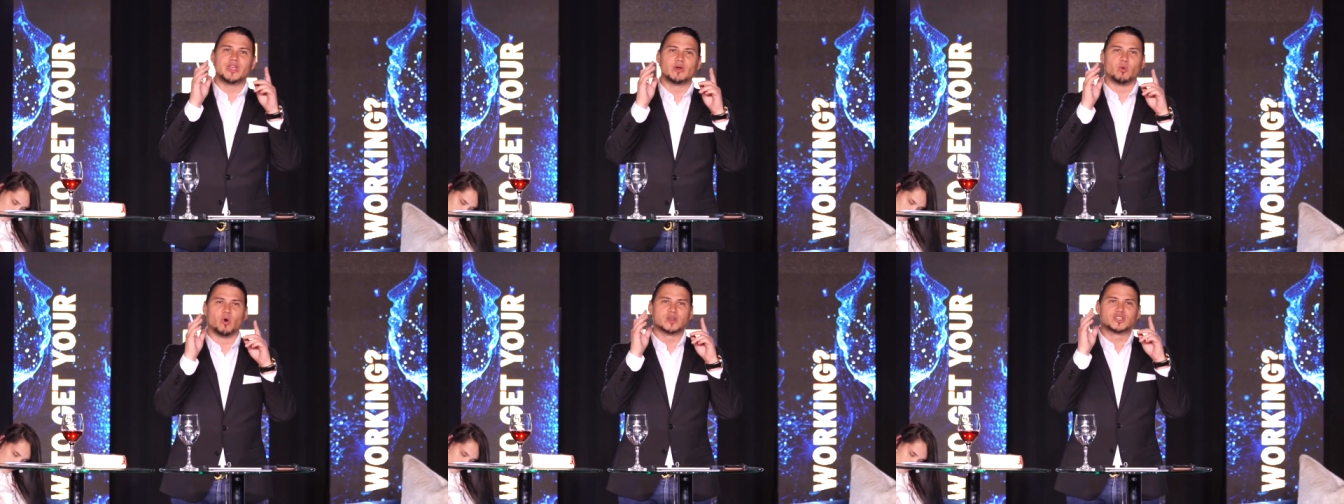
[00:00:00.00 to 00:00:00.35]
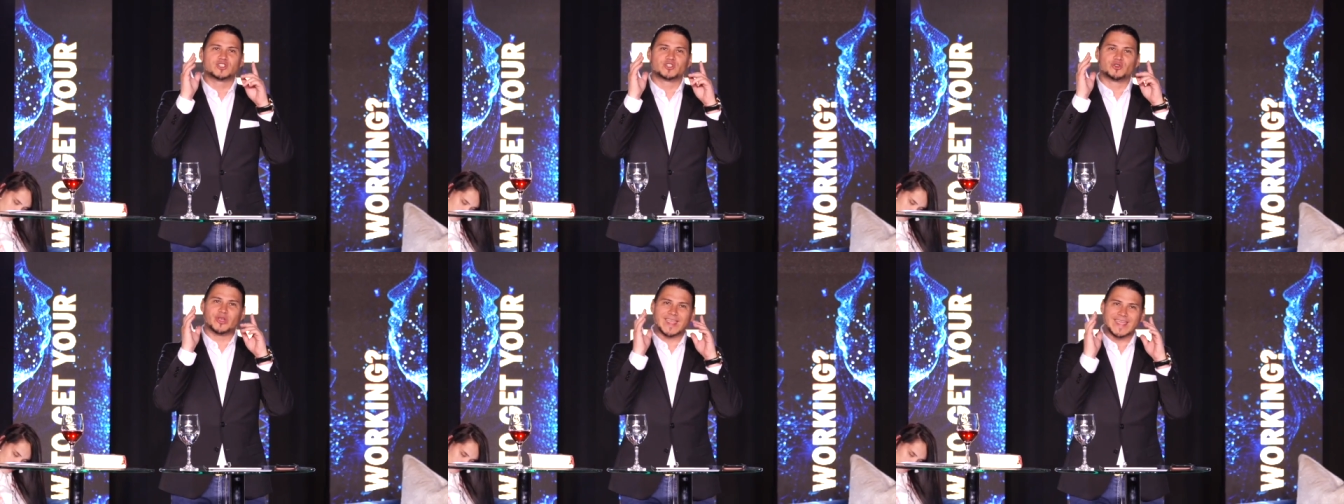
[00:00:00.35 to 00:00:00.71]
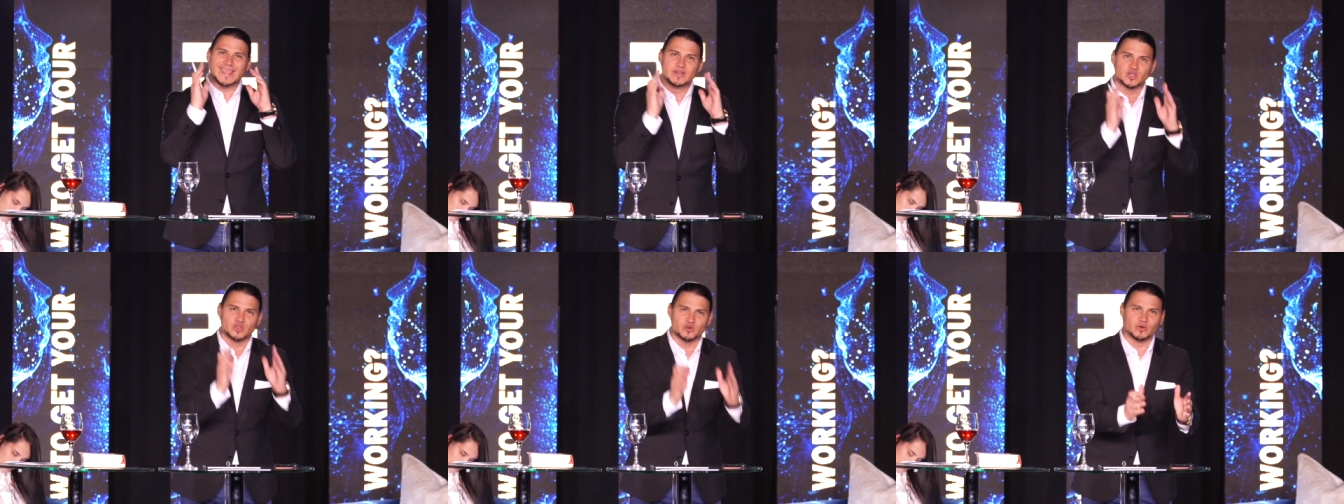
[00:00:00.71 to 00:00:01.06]
wants to
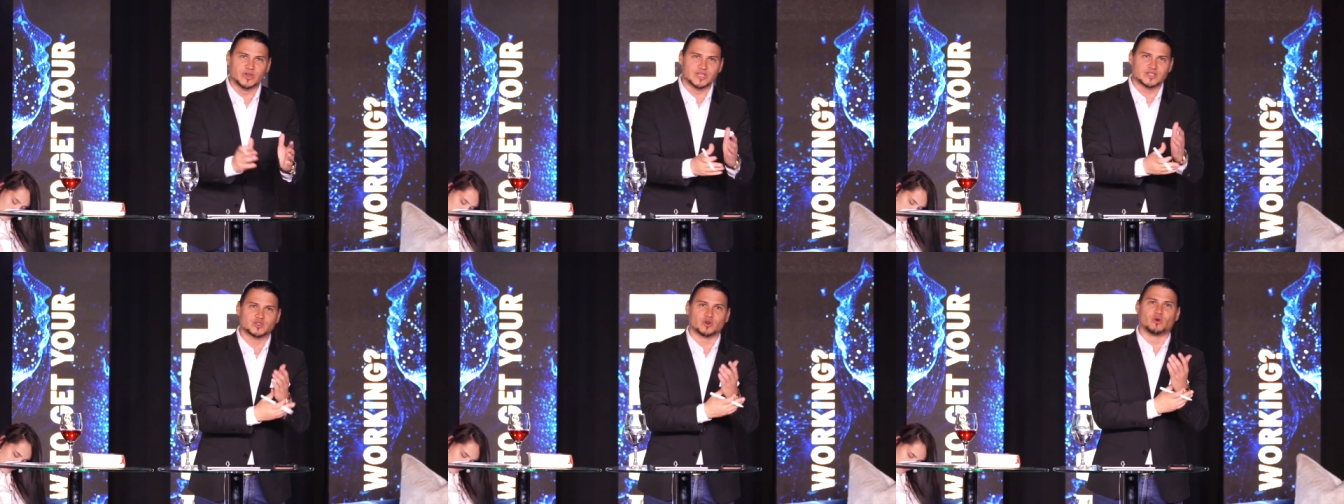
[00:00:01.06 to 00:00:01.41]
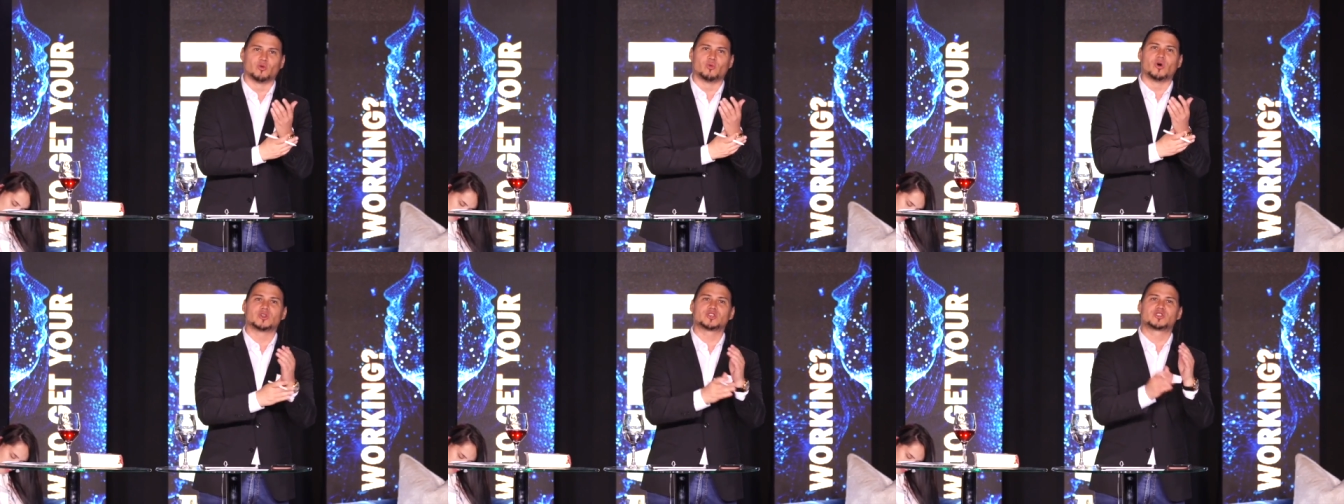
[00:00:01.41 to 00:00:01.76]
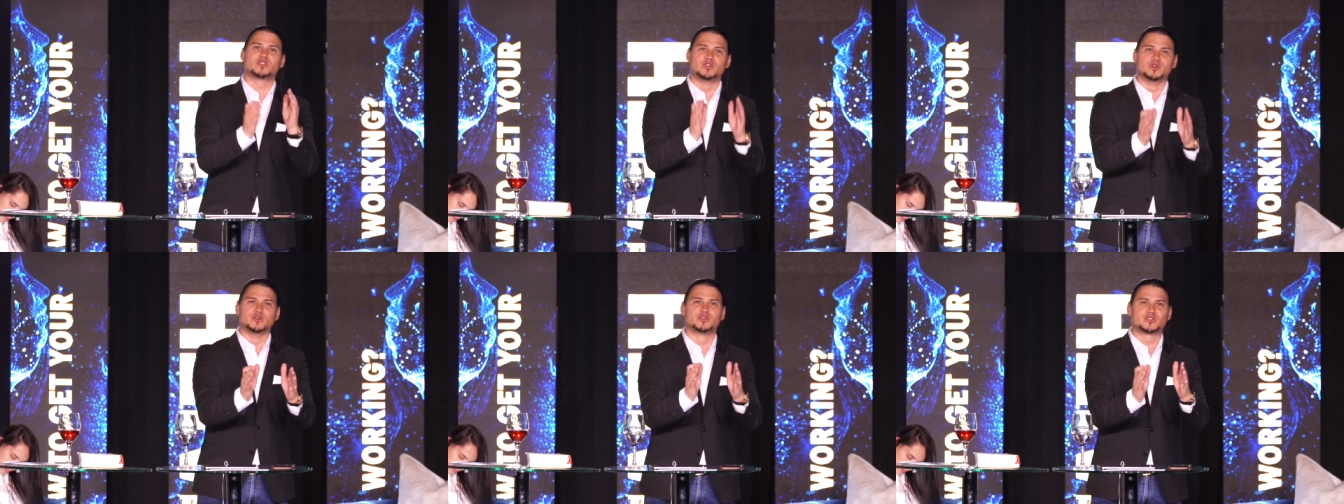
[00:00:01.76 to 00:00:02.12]
increase or wants
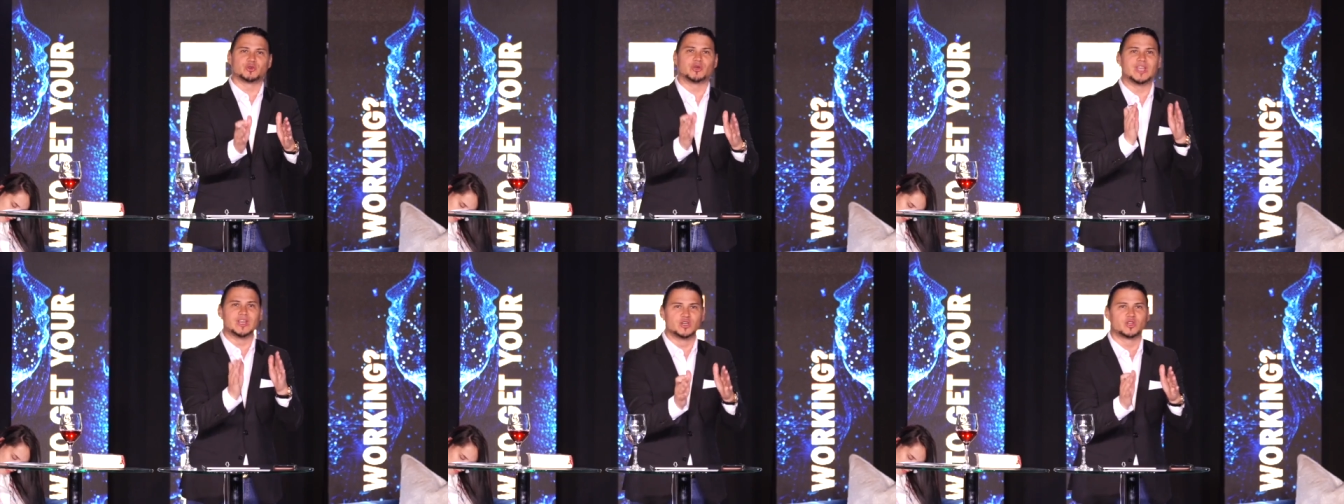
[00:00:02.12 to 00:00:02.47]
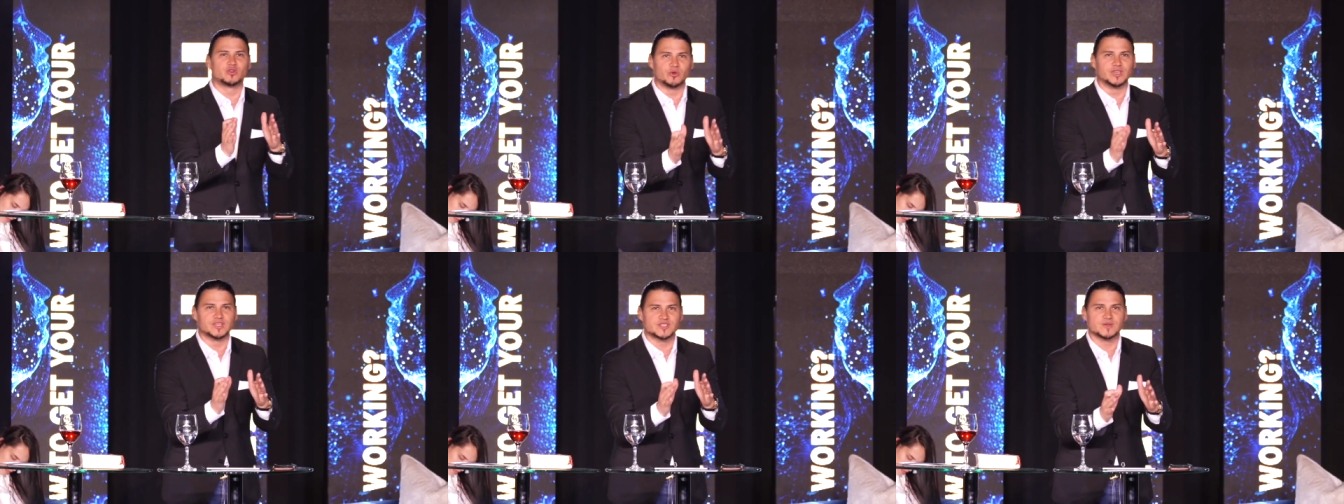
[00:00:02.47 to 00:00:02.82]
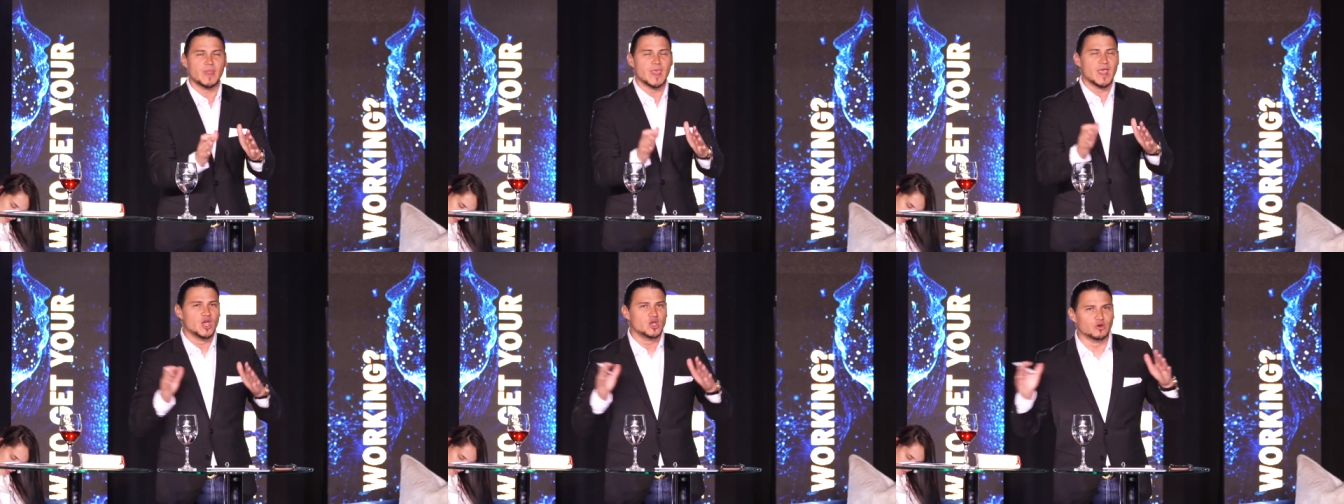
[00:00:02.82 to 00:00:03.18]
you to
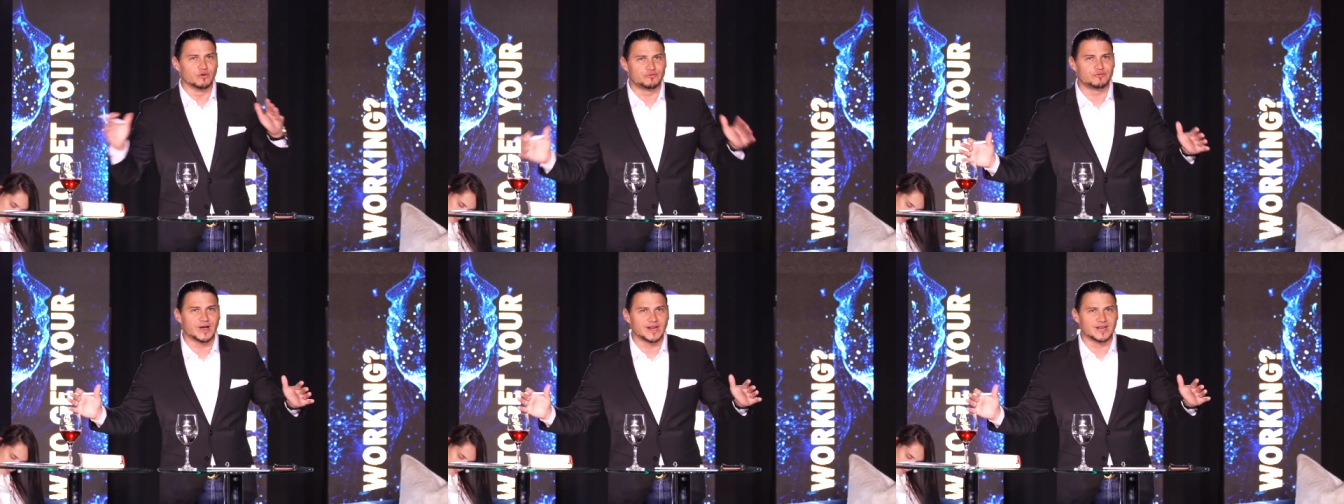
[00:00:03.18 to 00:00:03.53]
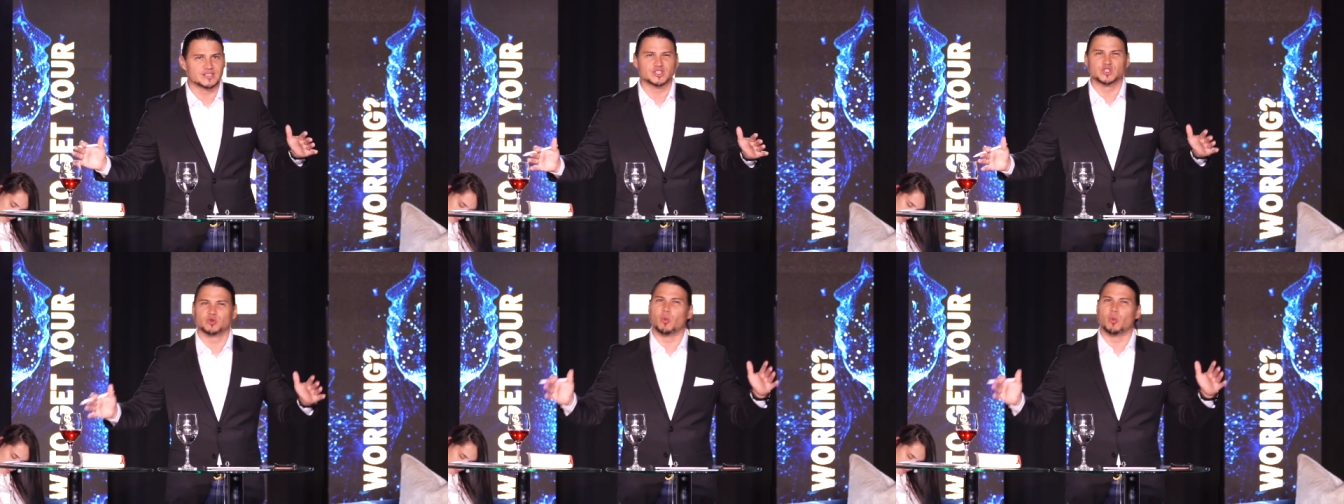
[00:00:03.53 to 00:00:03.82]
increase your finances?